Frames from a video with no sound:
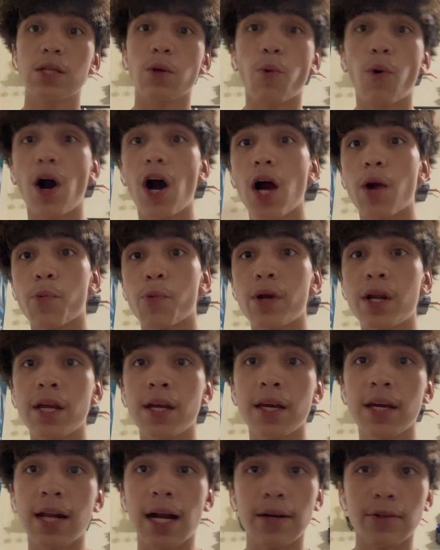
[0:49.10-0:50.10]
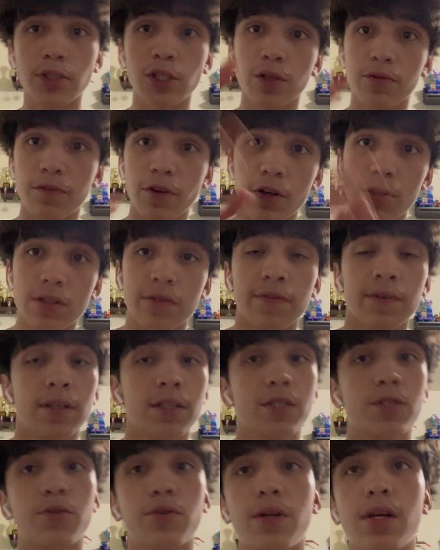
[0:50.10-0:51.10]
while I'm reading it, I'll show photos of it
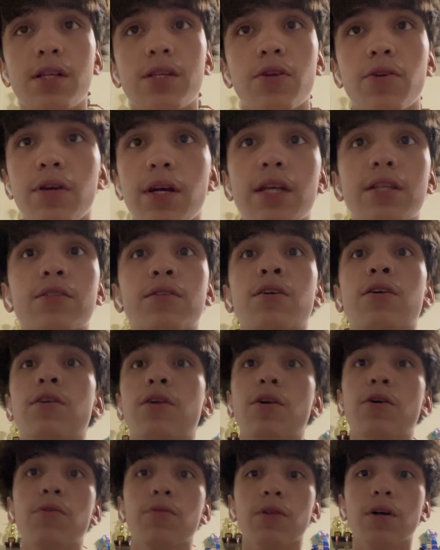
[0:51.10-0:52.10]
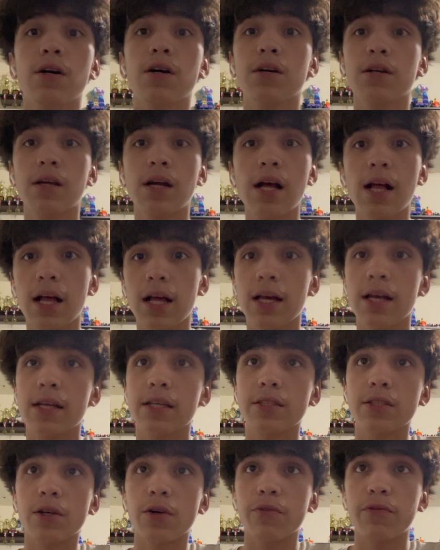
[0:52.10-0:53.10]
on screen so you guys could go along.
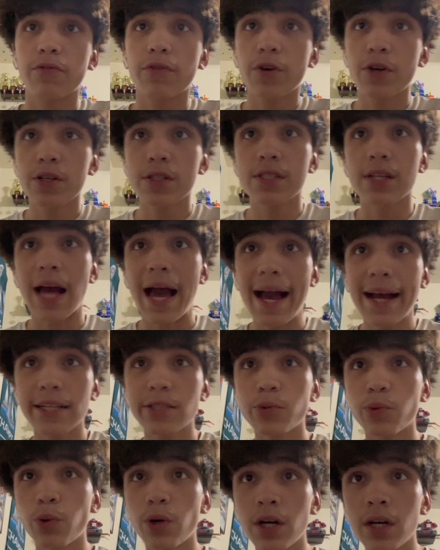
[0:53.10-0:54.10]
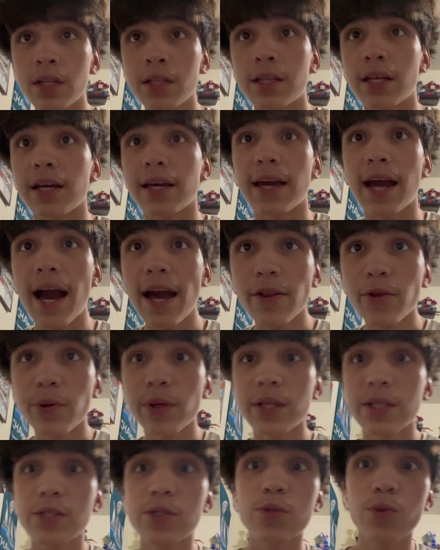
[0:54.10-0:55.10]
So first, Act 1, The
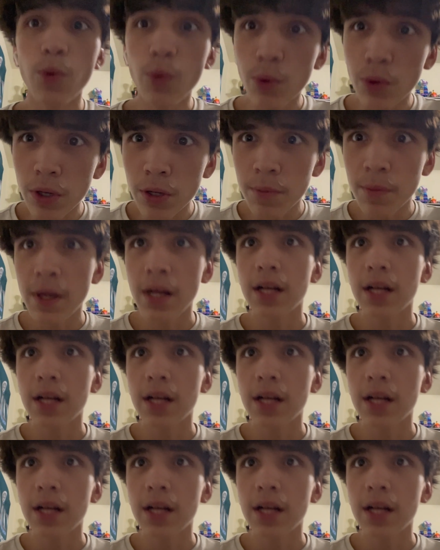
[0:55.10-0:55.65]
Gathering Storm.